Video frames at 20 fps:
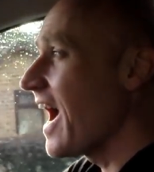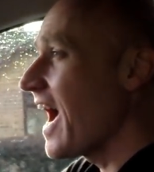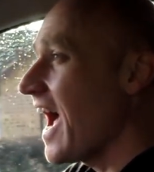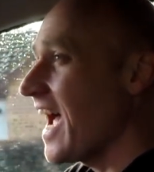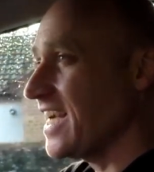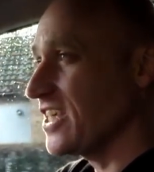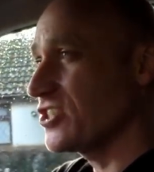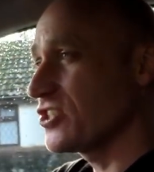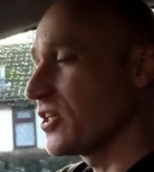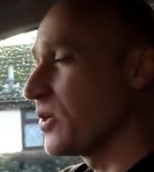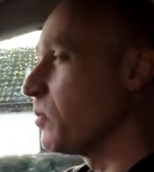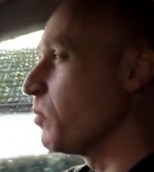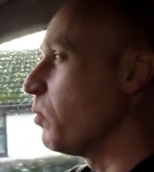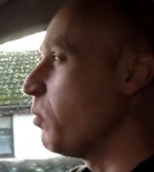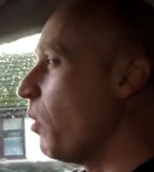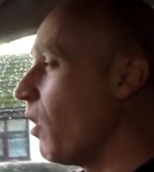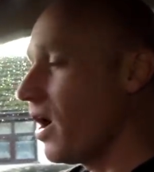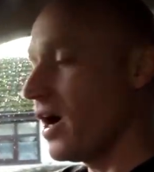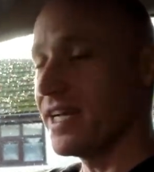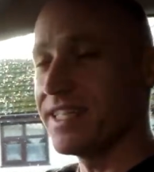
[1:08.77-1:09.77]
actually
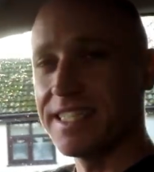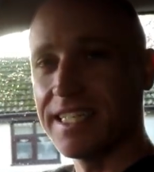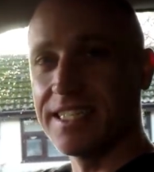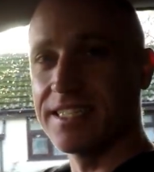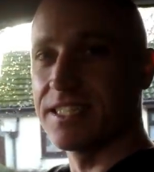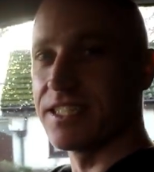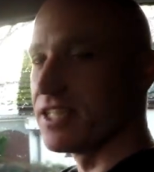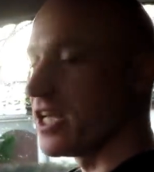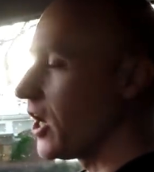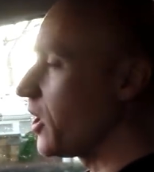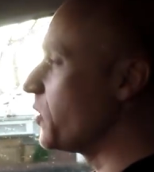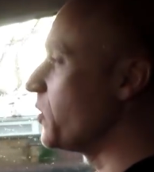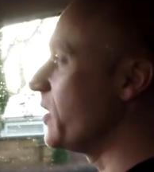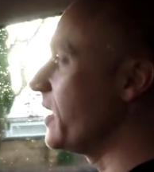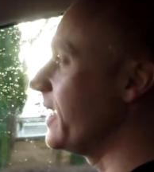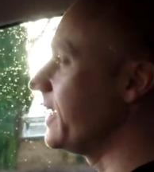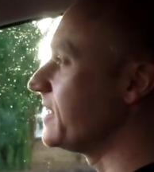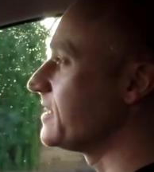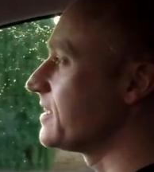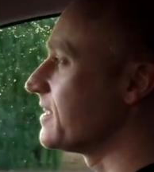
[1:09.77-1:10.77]
what I need to know
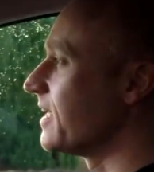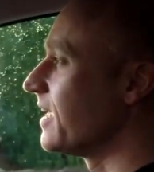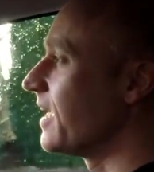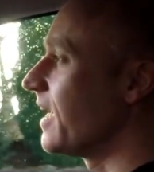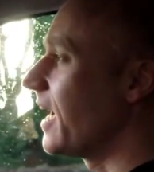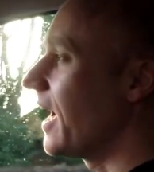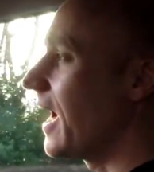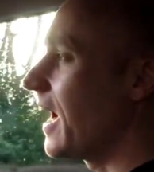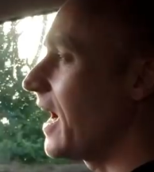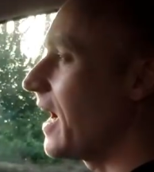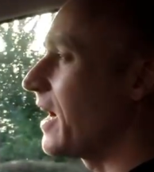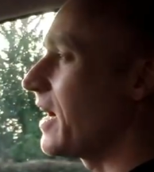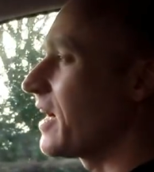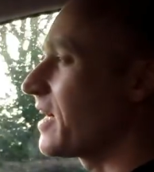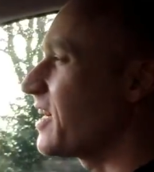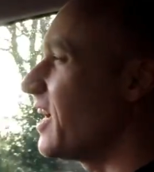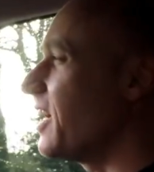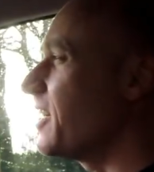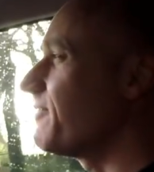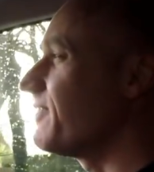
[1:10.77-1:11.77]
is,
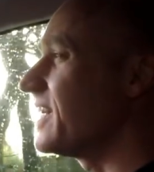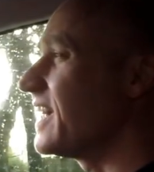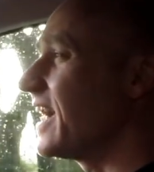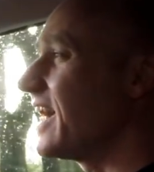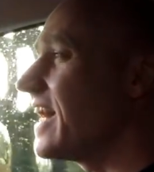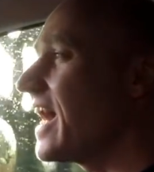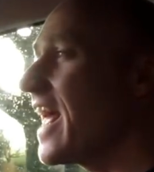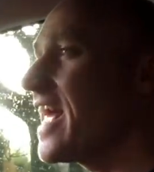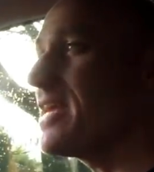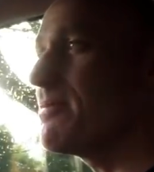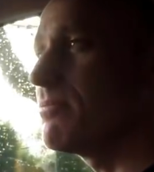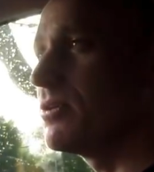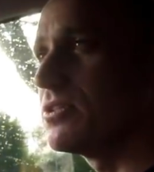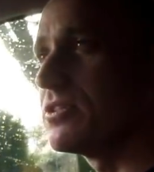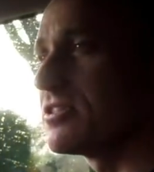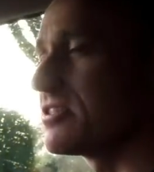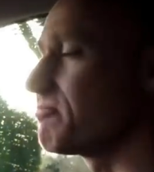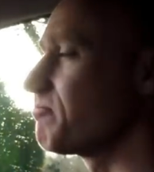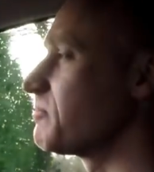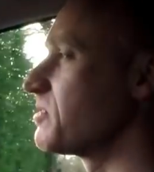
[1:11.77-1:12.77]
kind of in a
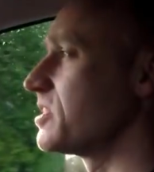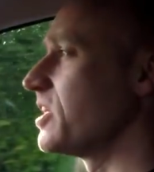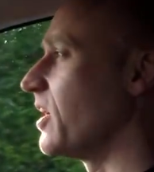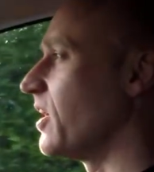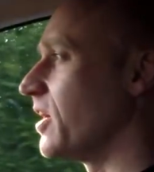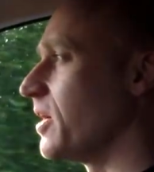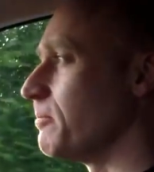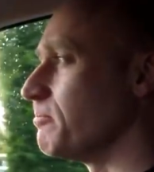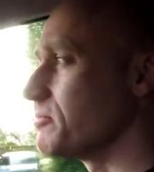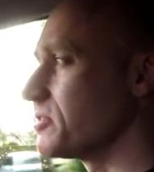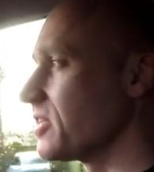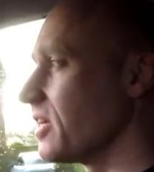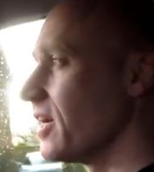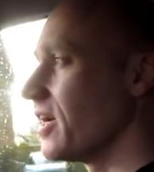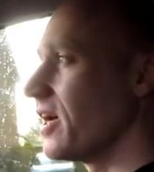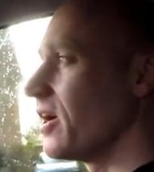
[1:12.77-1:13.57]
layman's terms,